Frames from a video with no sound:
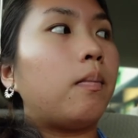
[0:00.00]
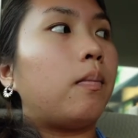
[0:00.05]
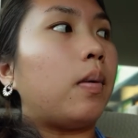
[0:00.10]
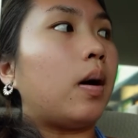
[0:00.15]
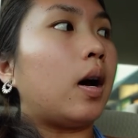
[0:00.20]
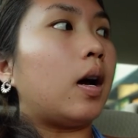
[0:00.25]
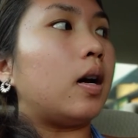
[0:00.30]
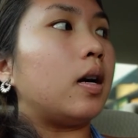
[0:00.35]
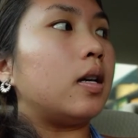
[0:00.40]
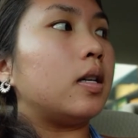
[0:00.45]

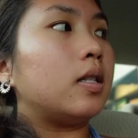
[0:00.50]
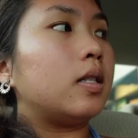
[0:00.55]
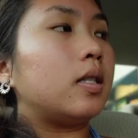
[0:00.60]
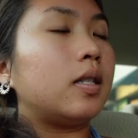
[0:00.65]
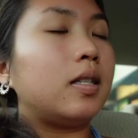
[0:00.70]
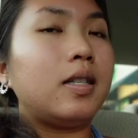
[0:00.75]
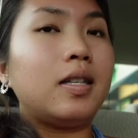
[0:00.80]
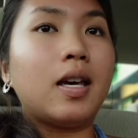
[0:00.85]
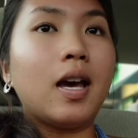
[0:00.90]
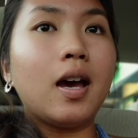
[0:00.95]
But
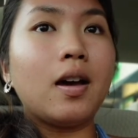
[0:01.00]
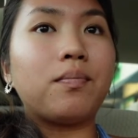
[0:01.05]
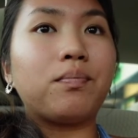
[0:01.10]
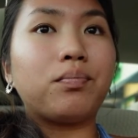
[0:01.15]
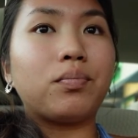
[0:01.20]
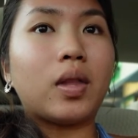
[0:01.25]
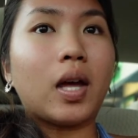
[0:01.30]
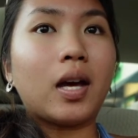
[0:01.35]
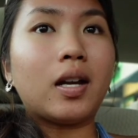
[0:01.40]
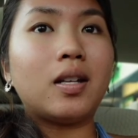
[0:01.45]
yeah,
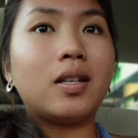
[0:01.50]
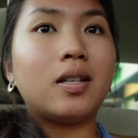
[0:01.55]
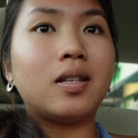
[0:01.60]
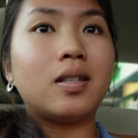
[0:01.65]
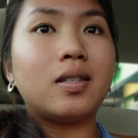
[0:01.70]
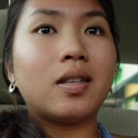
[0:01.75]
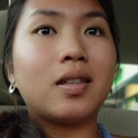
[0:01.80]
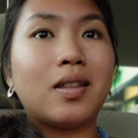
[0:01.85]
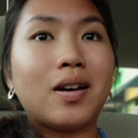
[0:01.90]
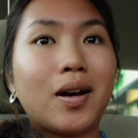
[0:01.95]
that
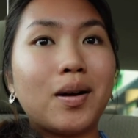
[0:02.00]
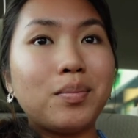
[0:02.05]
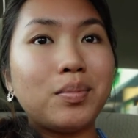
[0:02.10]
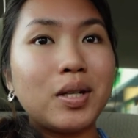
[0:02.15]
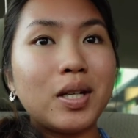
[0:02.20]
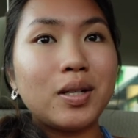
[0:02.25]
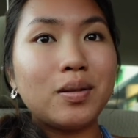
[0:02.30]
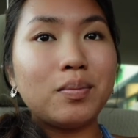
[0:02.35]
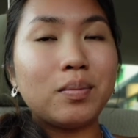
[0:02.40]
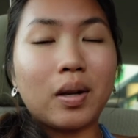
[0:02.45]
is the
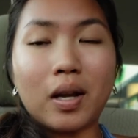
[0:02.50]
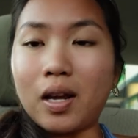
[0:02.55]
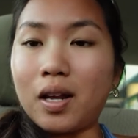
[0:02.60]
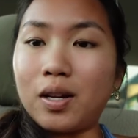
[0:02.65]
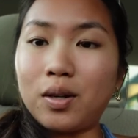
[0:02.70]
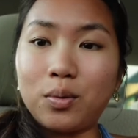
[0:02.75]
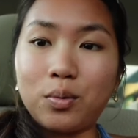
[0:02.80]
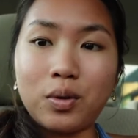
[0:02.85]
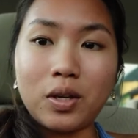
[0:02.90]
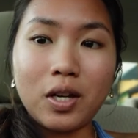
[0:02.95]
update,
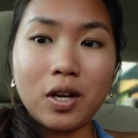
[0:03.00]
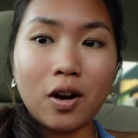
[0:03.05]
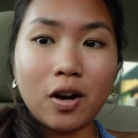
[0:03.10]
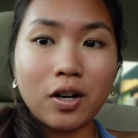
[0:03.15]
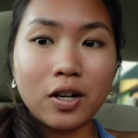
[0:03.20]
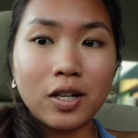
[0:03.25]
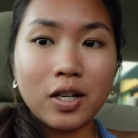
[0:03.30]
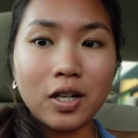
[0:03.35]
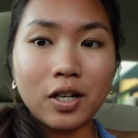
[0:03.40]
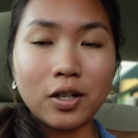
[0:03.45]
and we are
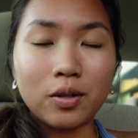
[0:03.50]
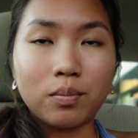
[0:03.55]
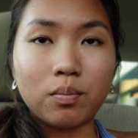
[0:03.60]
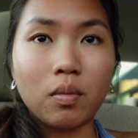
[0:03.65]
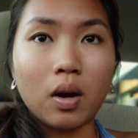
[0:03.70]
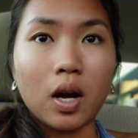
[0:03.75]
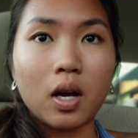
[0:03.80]
here.